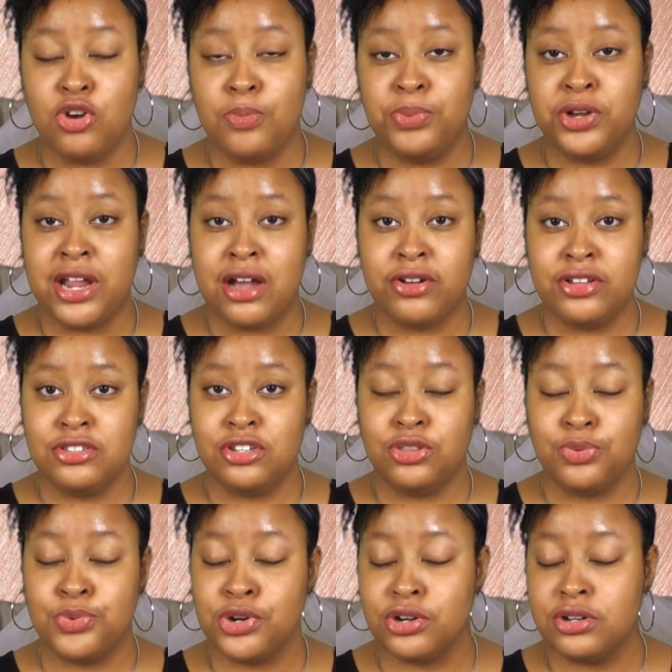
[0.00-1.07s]
put out into
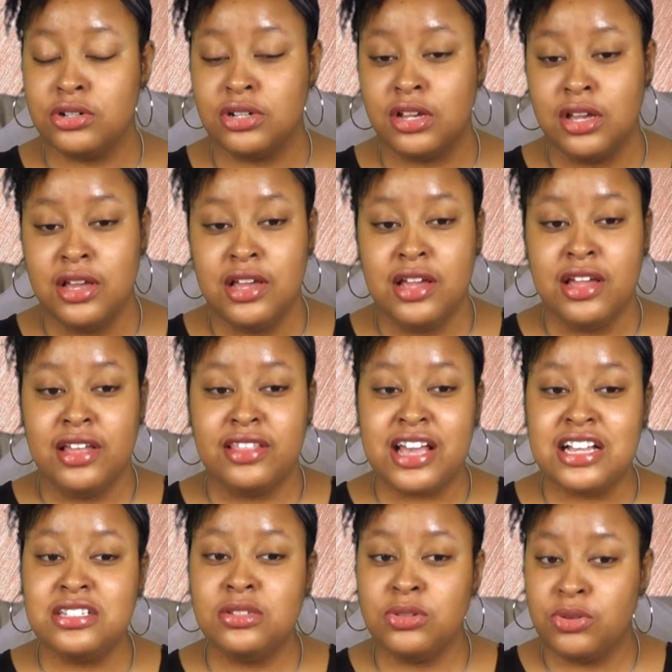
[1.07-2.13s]
the world.
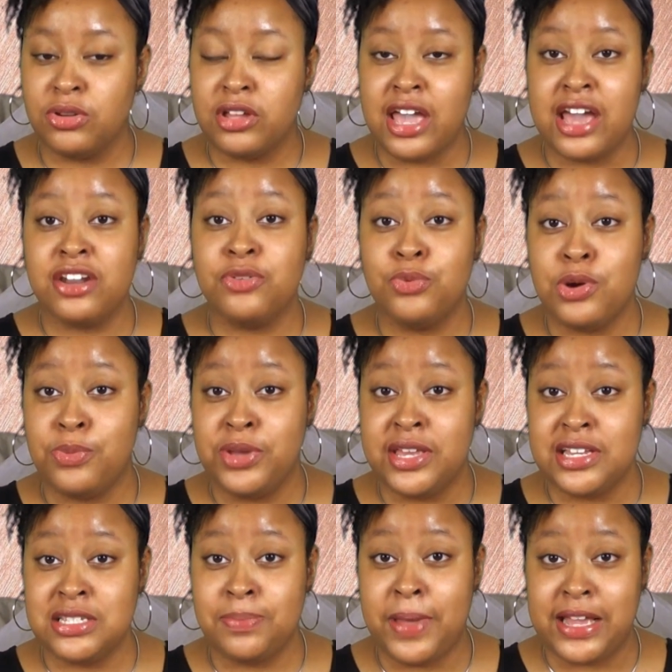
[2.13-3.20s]
That's kind of what we
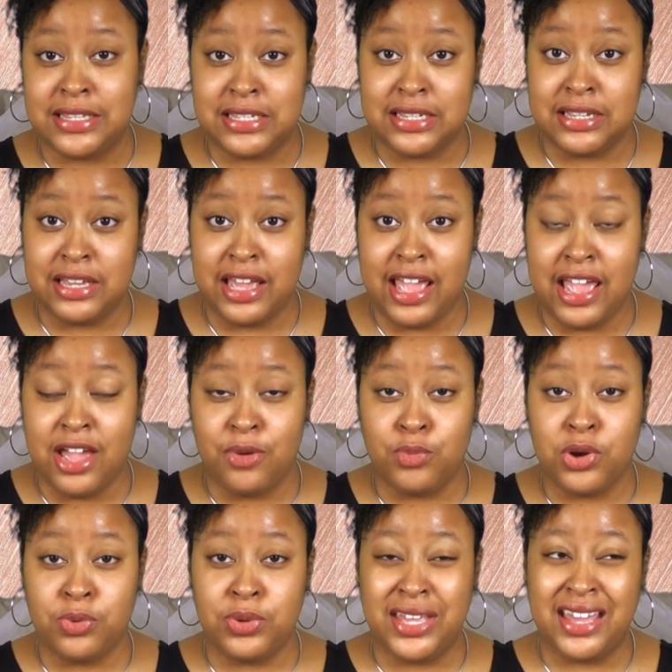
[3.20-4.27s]
expected, and
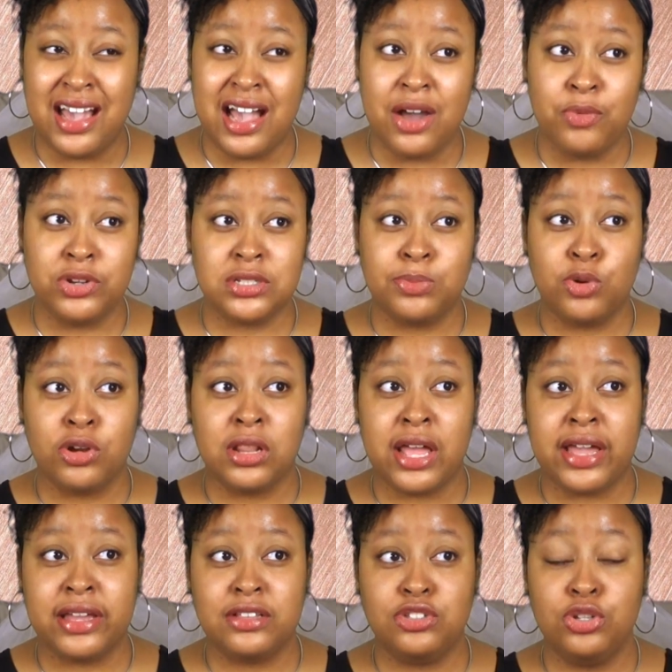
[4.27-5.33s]
what we got was more
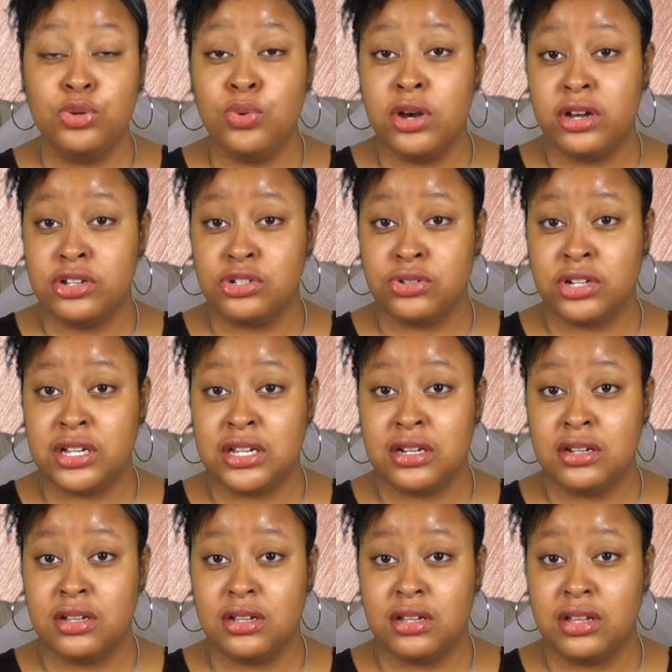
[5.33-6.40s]
like 200
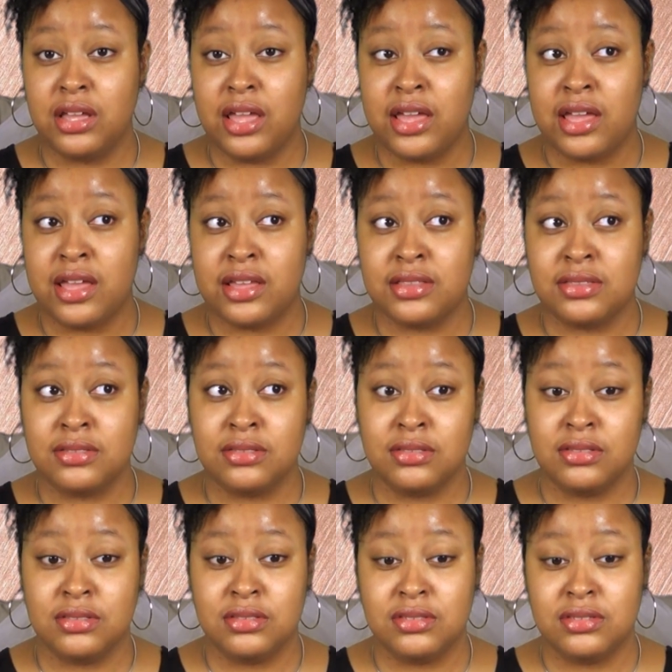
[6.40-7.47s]
and
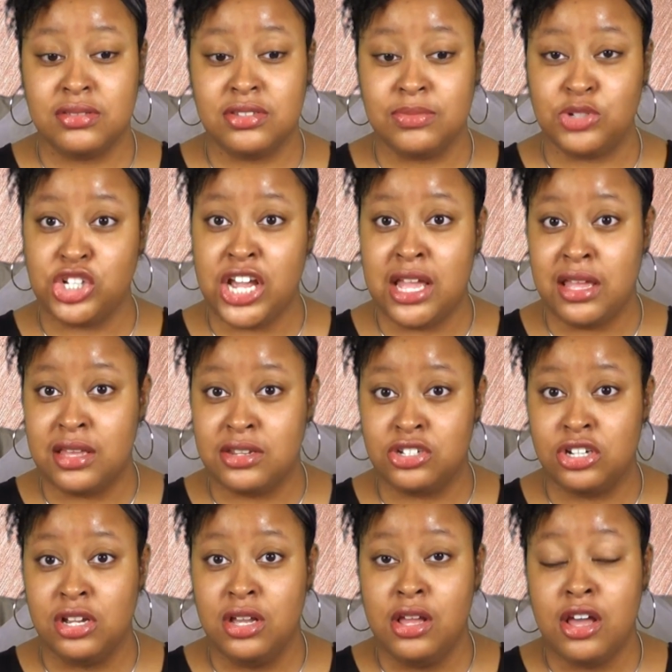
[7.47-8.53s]
some
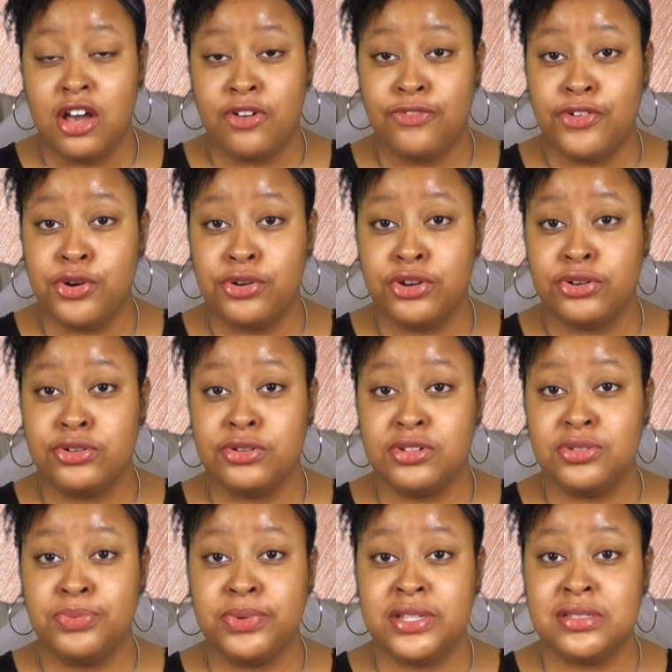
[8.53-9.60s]
change of
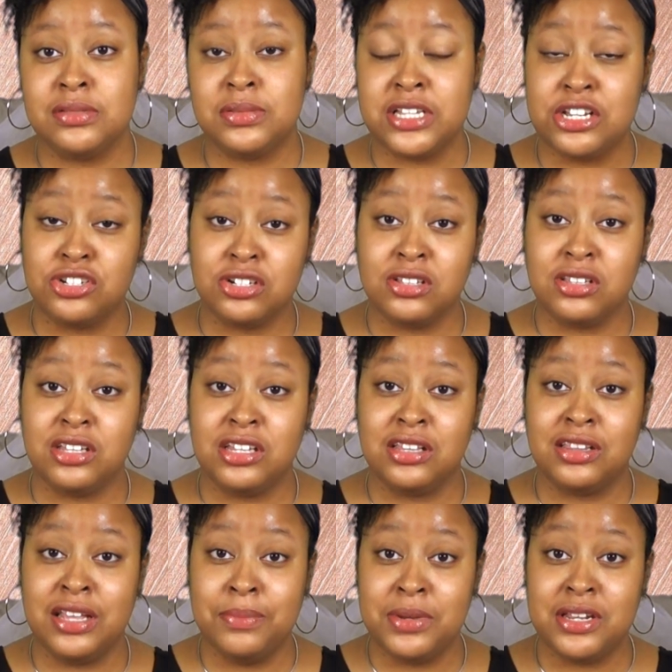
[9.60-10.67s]
photos, which essentially
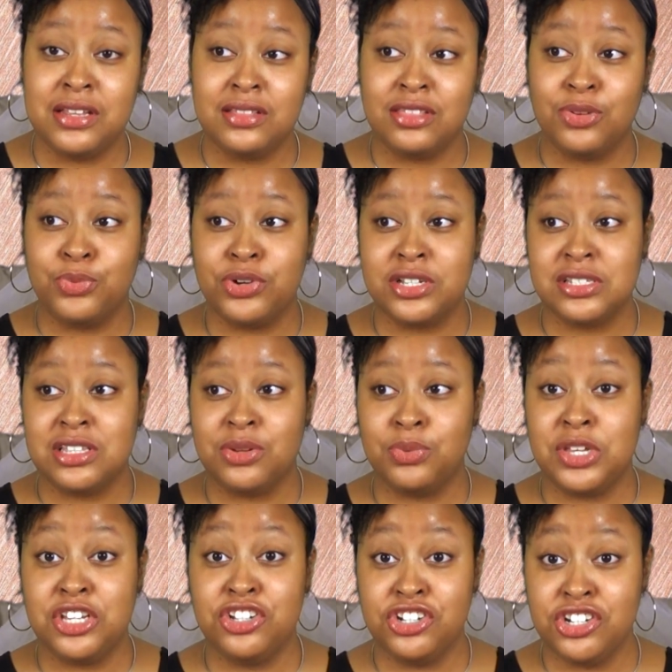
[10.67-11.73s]
limited the ones that
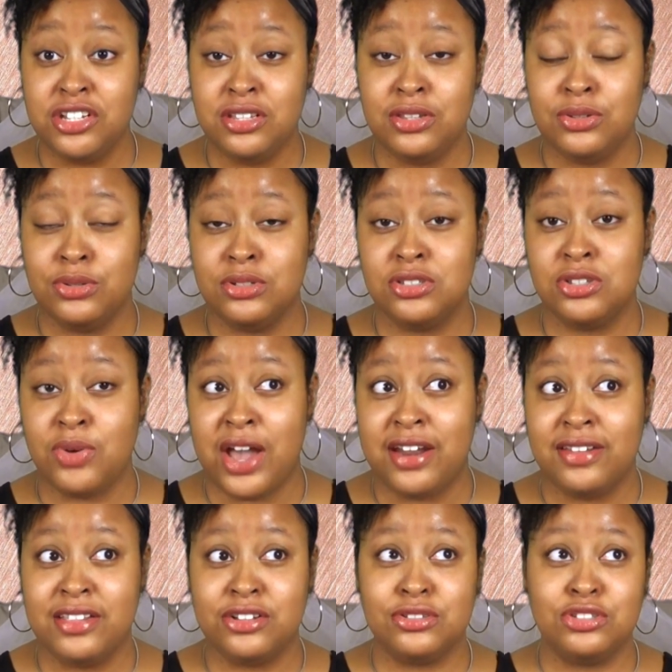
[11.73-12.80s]
we could use. So
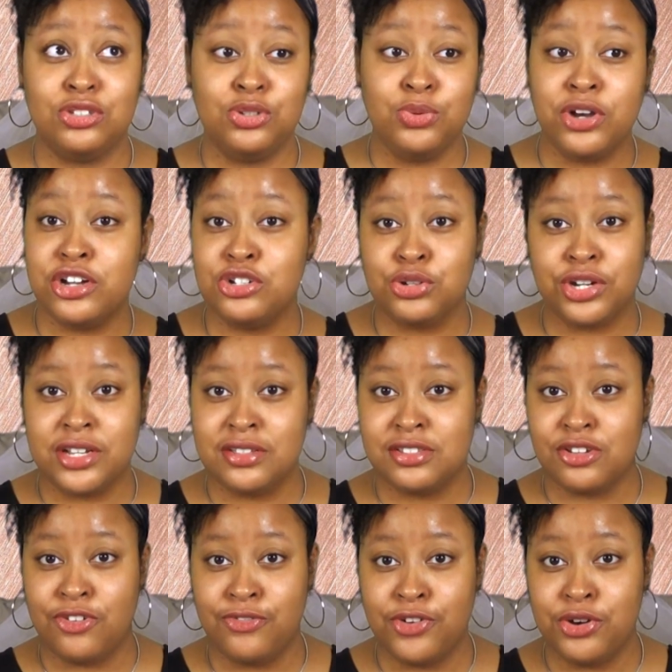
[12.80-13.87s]
out of those 200 and
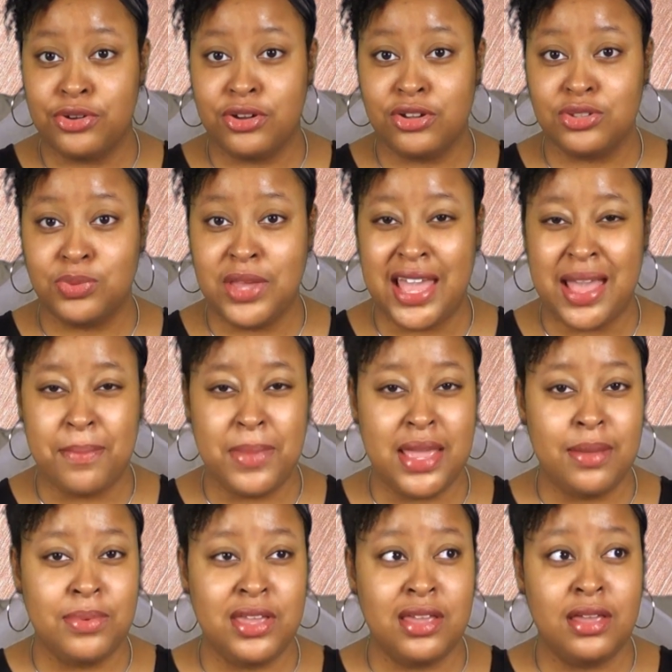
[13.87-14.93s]
so photos, we had
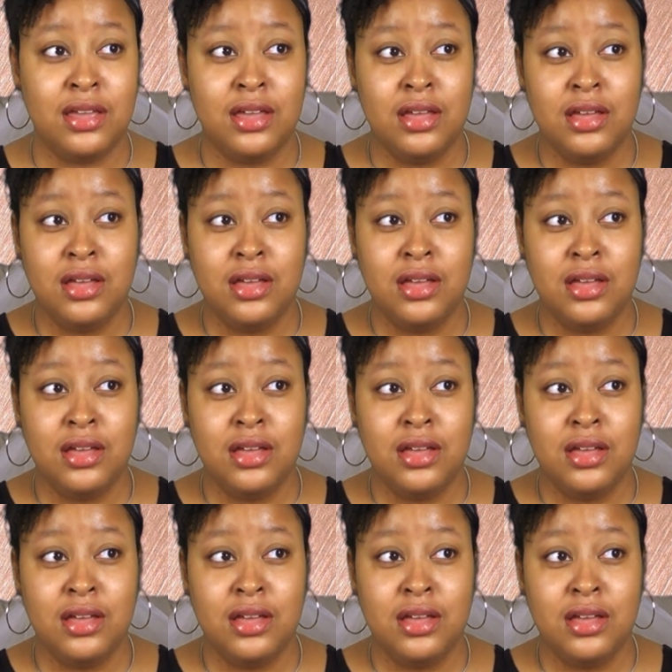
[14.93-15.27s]
maybe